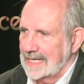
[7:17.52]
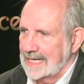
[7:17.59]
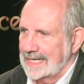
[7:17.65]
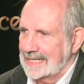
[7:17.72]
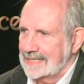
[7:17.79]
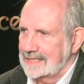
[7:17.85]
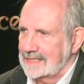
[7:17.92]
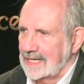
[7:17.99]

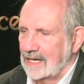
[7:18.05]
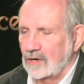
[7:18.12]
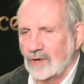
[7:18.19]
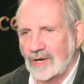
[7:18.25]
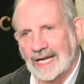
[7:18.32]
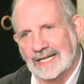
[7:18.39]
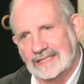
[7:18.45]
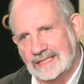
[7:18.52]
And the
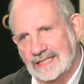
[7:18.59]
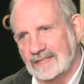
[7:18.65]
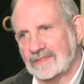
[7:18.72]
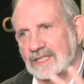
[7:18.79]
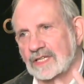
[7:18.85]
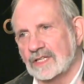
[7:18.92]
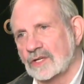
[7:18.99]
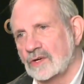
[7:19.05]
whole
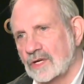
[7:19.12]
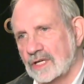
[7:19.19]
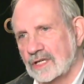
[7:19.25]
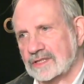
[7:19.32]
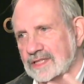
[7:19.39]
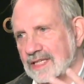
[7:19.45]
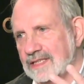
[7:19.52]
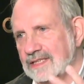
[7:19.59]
idea,
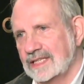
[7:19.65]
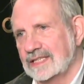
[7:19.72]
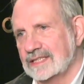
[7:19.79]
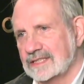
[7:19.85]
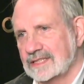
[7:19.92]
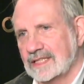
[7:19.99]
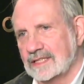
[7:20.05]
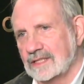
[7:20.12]
Corneau's idea
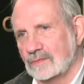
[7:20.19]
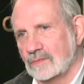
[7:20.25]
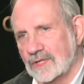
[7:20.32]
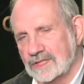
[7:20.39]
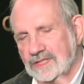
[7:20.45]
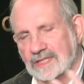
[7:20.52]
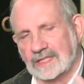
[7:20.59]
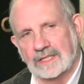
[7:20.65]
is that the
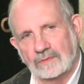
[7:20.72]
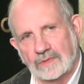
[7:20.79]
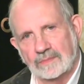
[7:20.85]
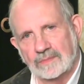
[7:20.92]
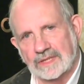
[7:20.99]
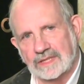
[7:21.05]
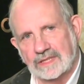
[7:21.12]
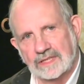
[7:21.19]
worst thing a
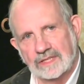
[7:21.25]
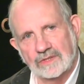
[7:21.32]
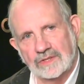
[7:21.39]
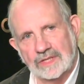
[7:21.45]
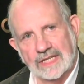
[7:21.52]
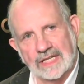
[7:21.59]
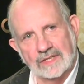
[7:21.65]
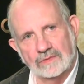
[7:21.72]
woman can do
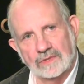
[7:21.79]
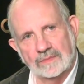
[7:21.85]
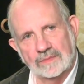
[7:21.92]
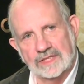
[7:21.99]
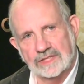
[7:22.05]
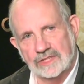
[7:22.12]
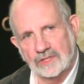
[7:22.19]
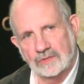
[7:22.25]
to another
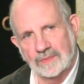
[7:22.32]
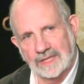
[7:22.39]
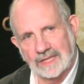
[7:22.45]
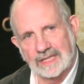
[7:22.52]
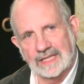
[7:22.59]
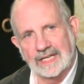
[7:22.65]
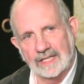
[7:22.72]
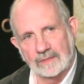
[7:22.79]
woman is
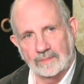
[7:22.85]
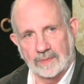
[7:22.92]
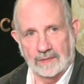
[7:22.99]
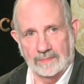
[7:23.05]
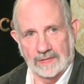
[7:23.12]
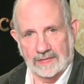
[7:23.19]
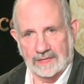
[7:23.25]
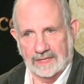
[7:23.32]
humiliate her
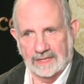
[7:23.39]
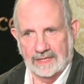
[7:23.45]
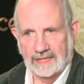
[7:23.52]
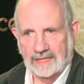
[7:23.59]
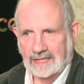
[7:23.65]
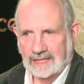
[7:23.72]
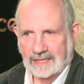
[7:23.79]
publicly.